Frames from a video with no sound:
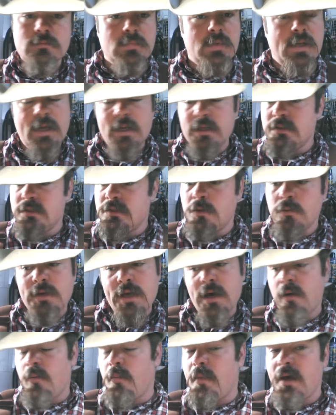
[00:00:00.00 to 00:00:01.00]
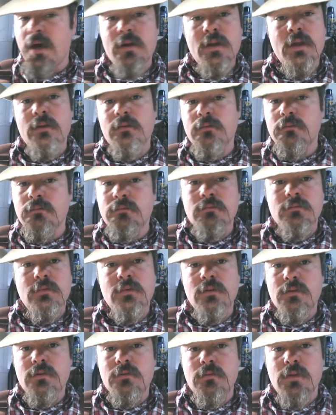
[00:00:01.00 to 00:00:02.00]
There's no doubt about it.
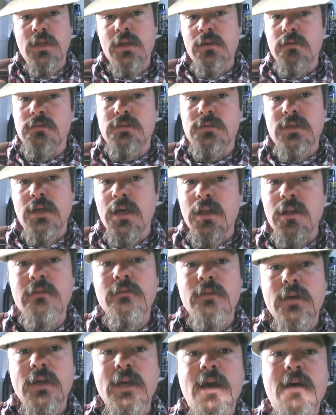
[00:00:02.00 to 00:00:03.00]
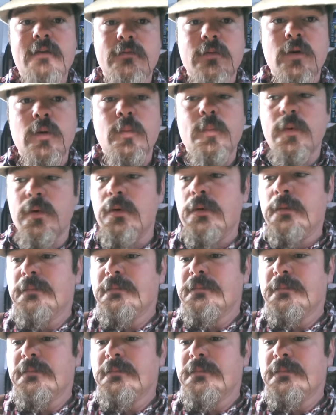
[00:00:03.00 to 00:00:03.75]
He was a hell of a calf roper,